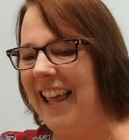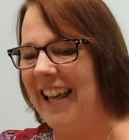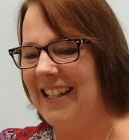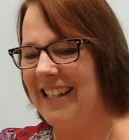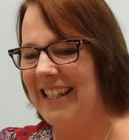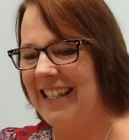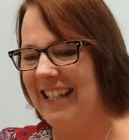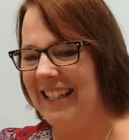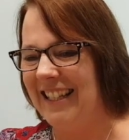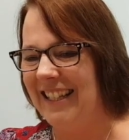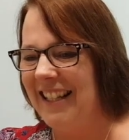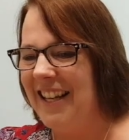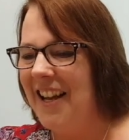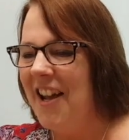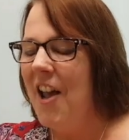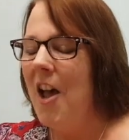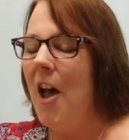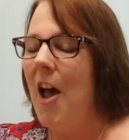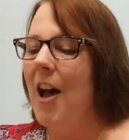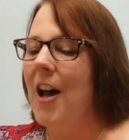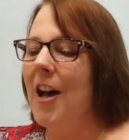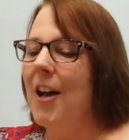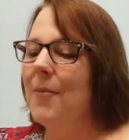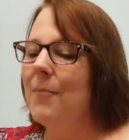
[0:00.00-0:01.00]
That's it.
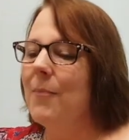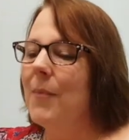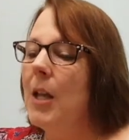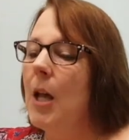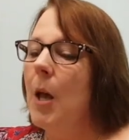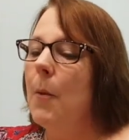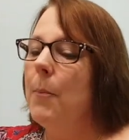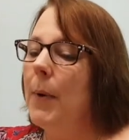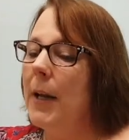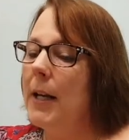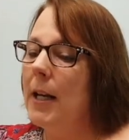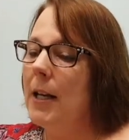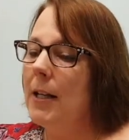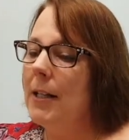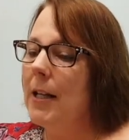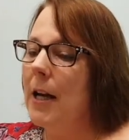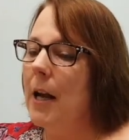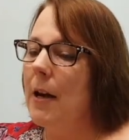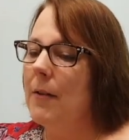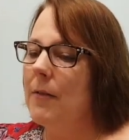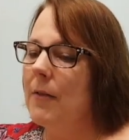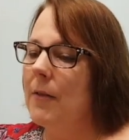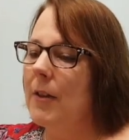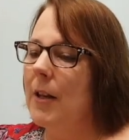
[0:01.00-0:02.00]
Um, but
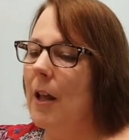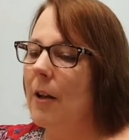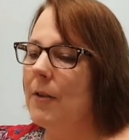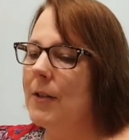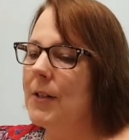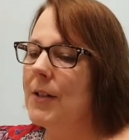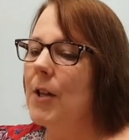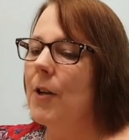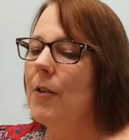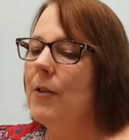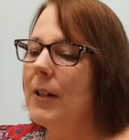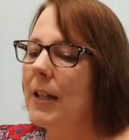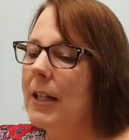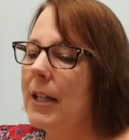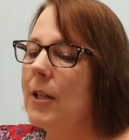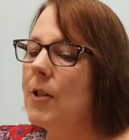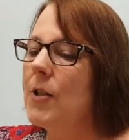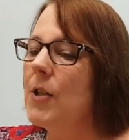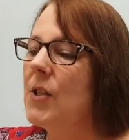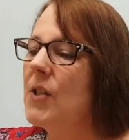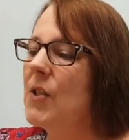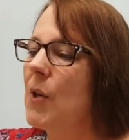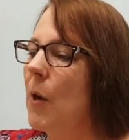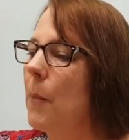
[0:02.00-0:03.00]
it,
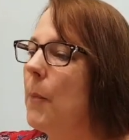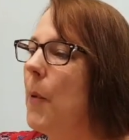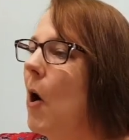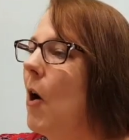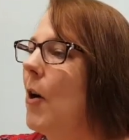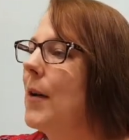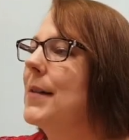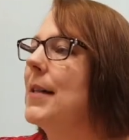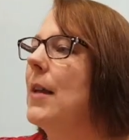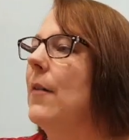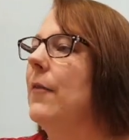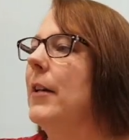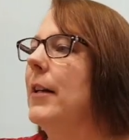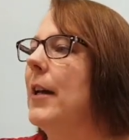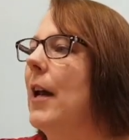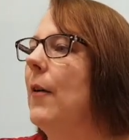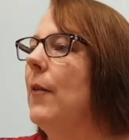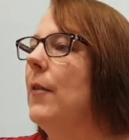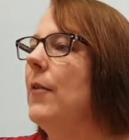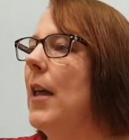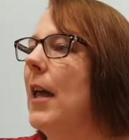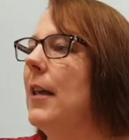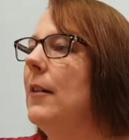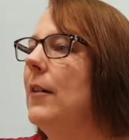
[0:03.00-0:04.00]
just sort of pause every
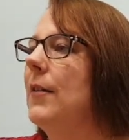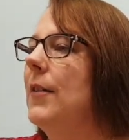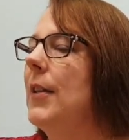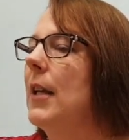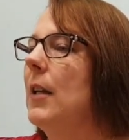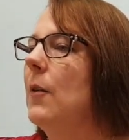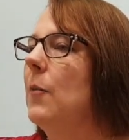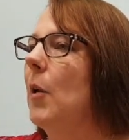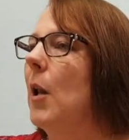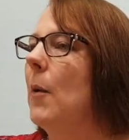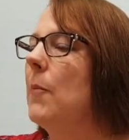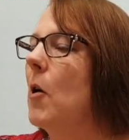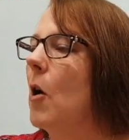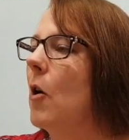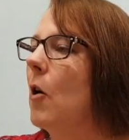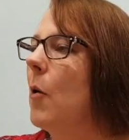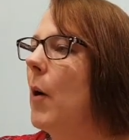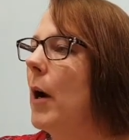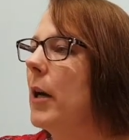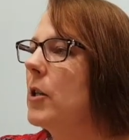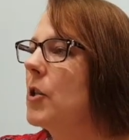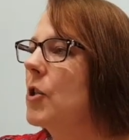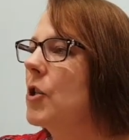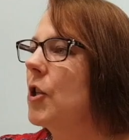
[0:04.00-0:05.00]
now and then and think, well, I'm not
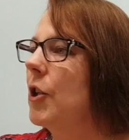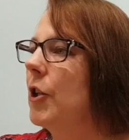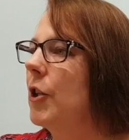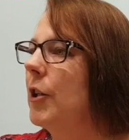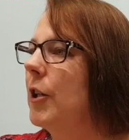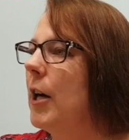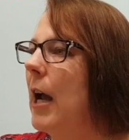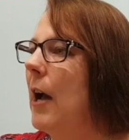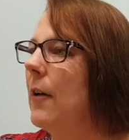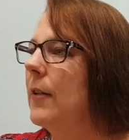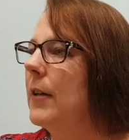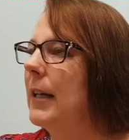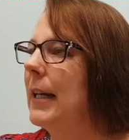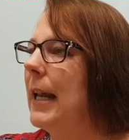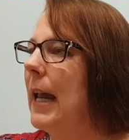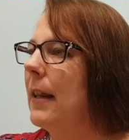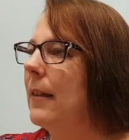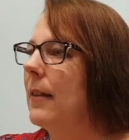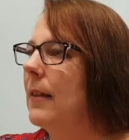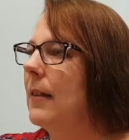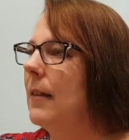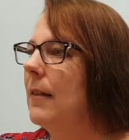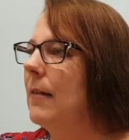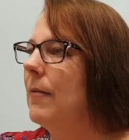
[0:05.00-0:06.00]
quite sure how to
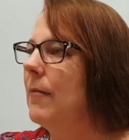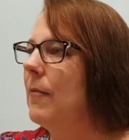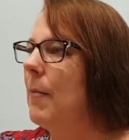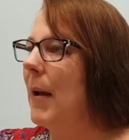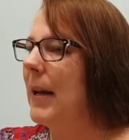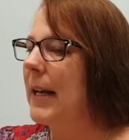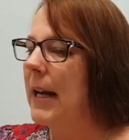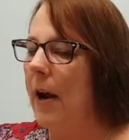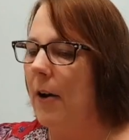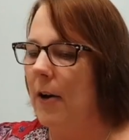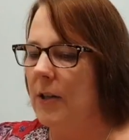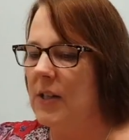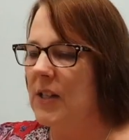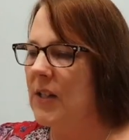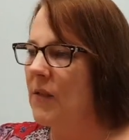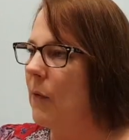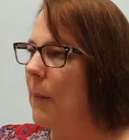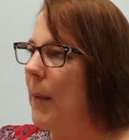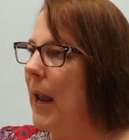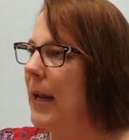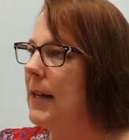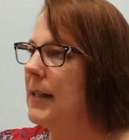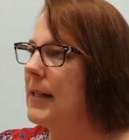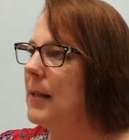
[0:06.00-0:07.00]
get my characters
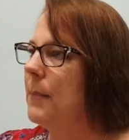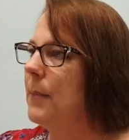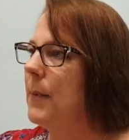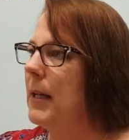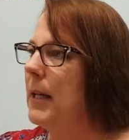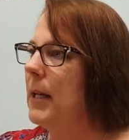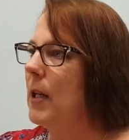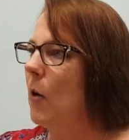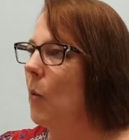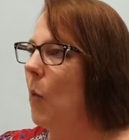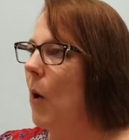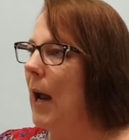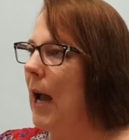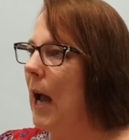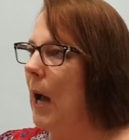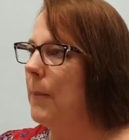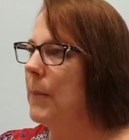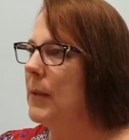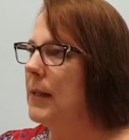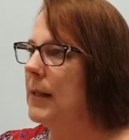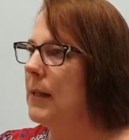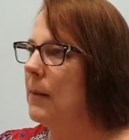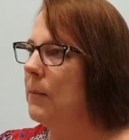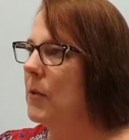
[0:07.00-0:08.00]
from A to B or what
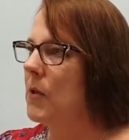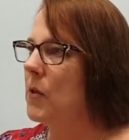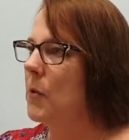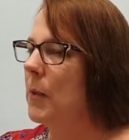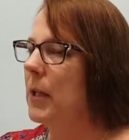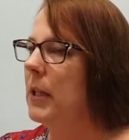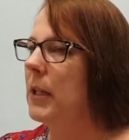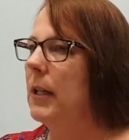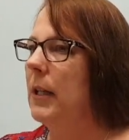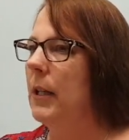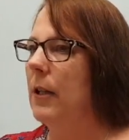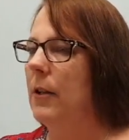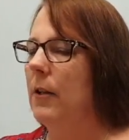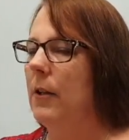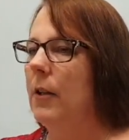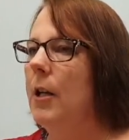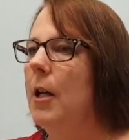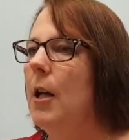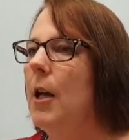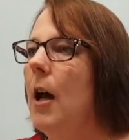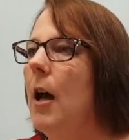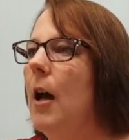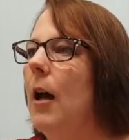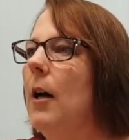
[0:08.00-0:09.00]
happens in between here.
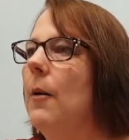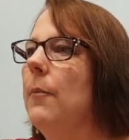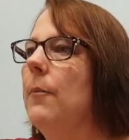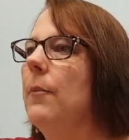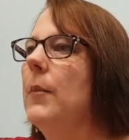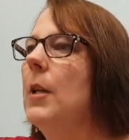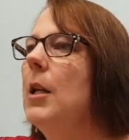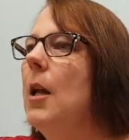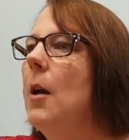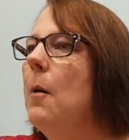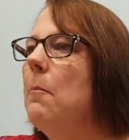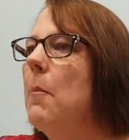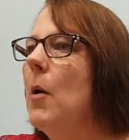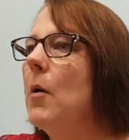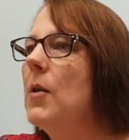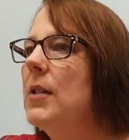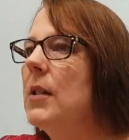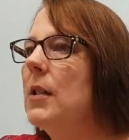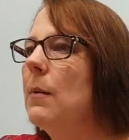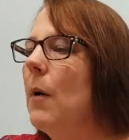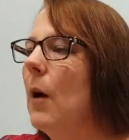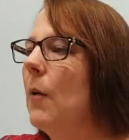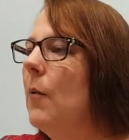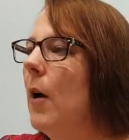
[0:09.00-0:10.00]
Um,
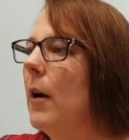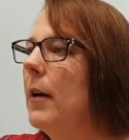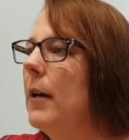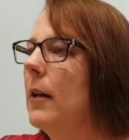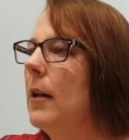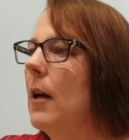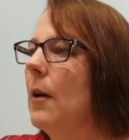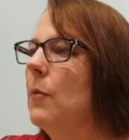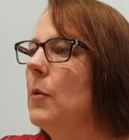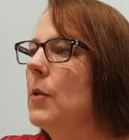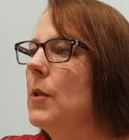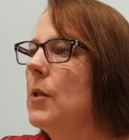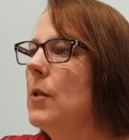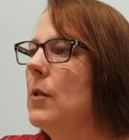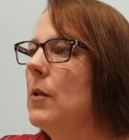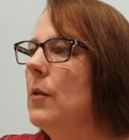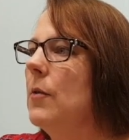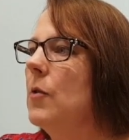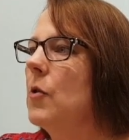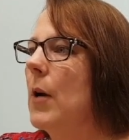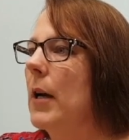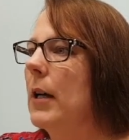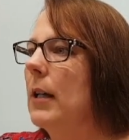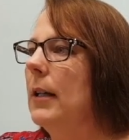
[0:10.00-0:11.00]
most of my writing I will do
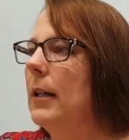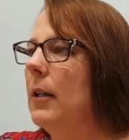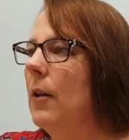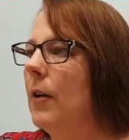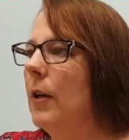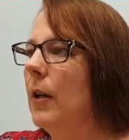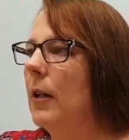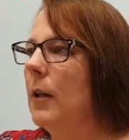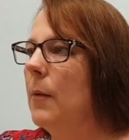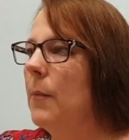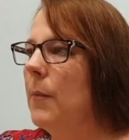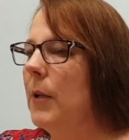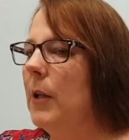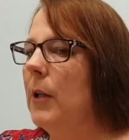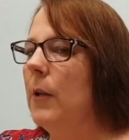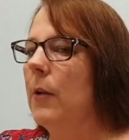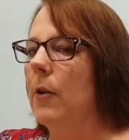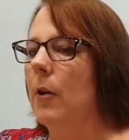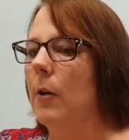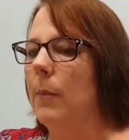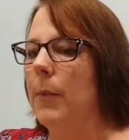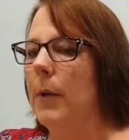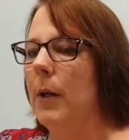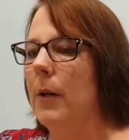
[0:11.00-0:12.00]
directly on a
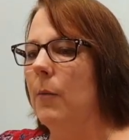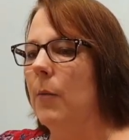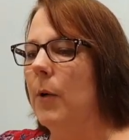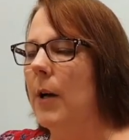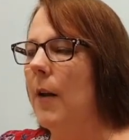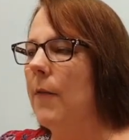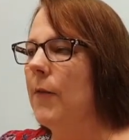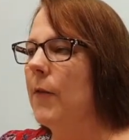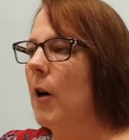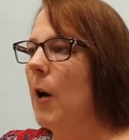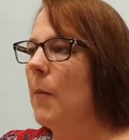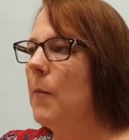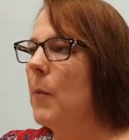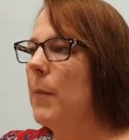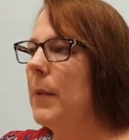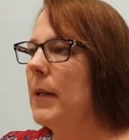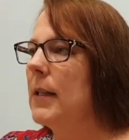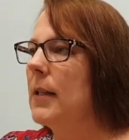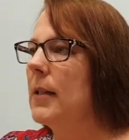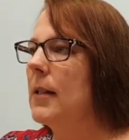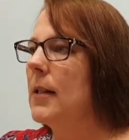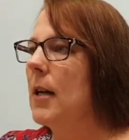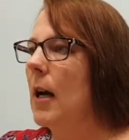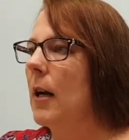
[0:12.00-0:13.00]
computer, but whenever I'm a
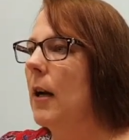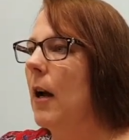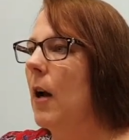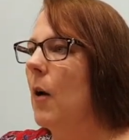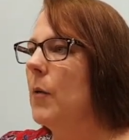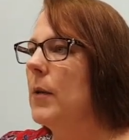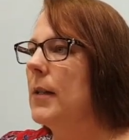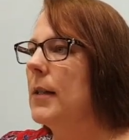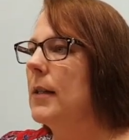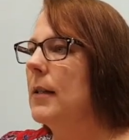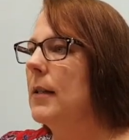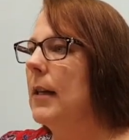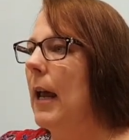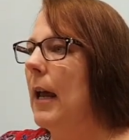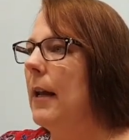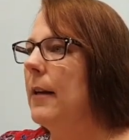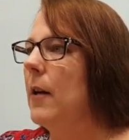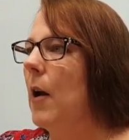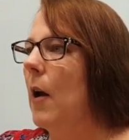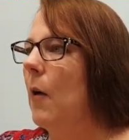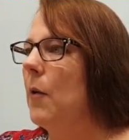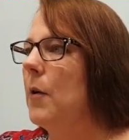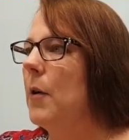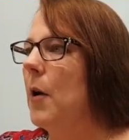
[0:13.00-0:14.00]
bit stuck, I always get
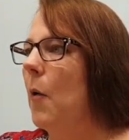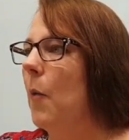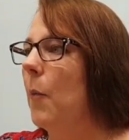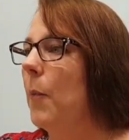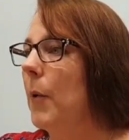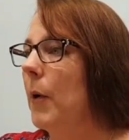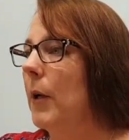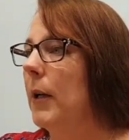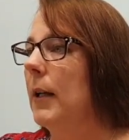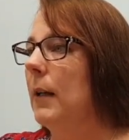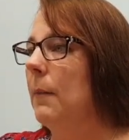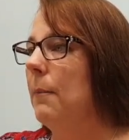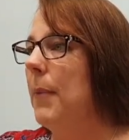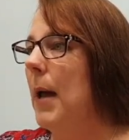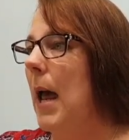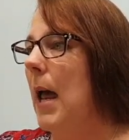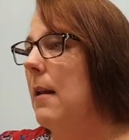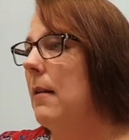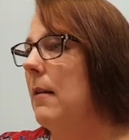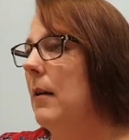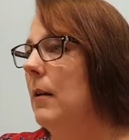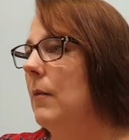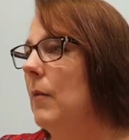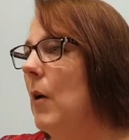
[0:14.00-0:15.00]
a notebook and
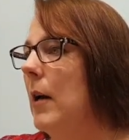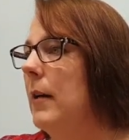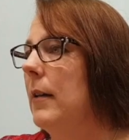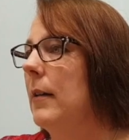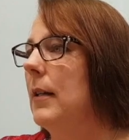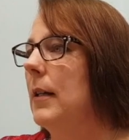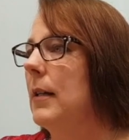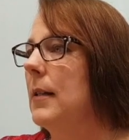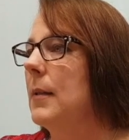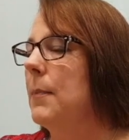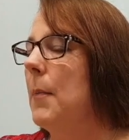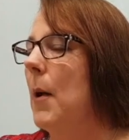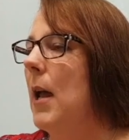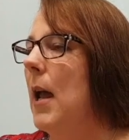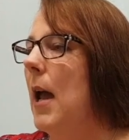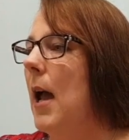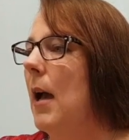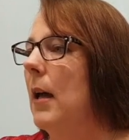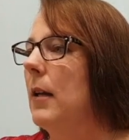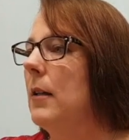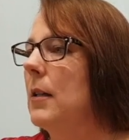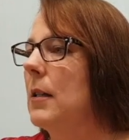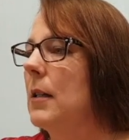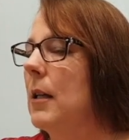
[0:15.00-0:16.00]
pen and write things by
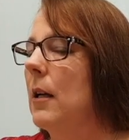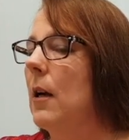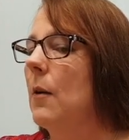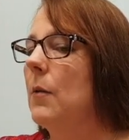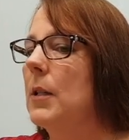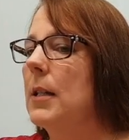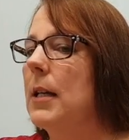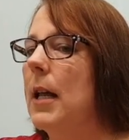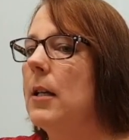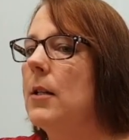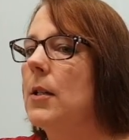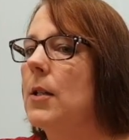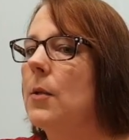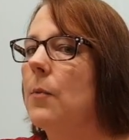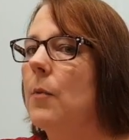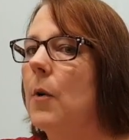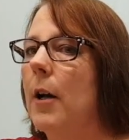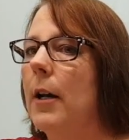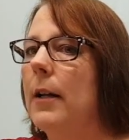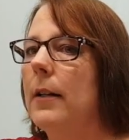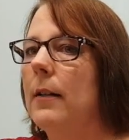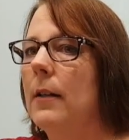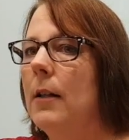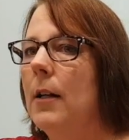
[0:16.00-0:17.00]
hand, and I'll tend to
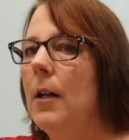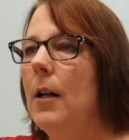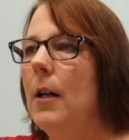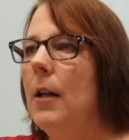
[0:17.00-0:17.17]
write.